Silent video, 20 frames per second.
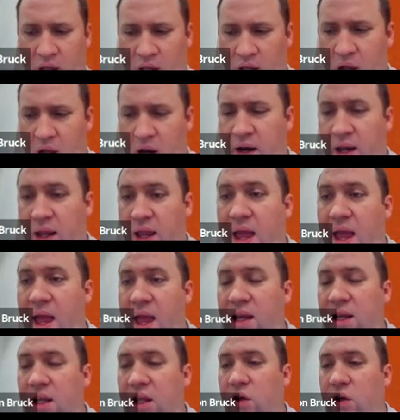All right,
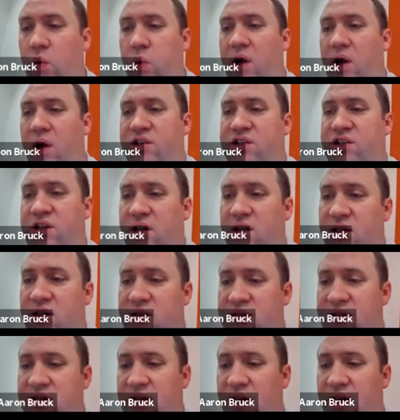any
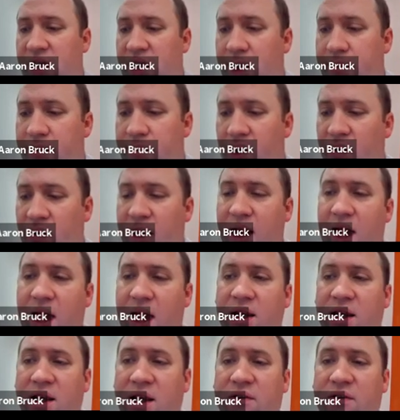questions about
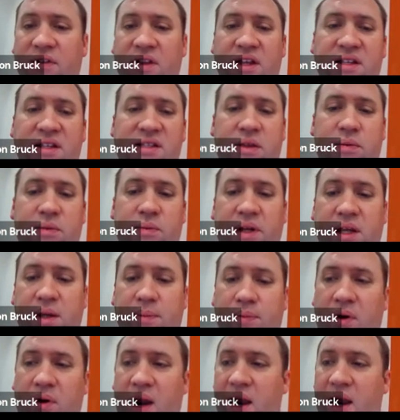any of these 3
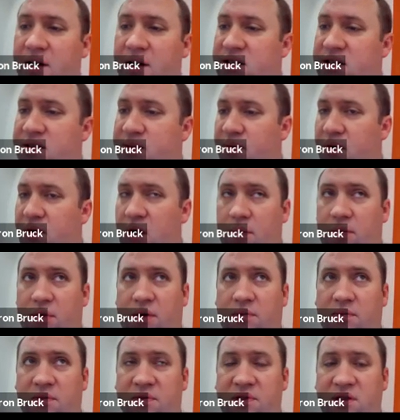practice
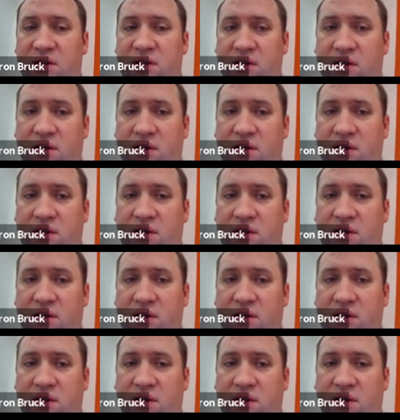problems?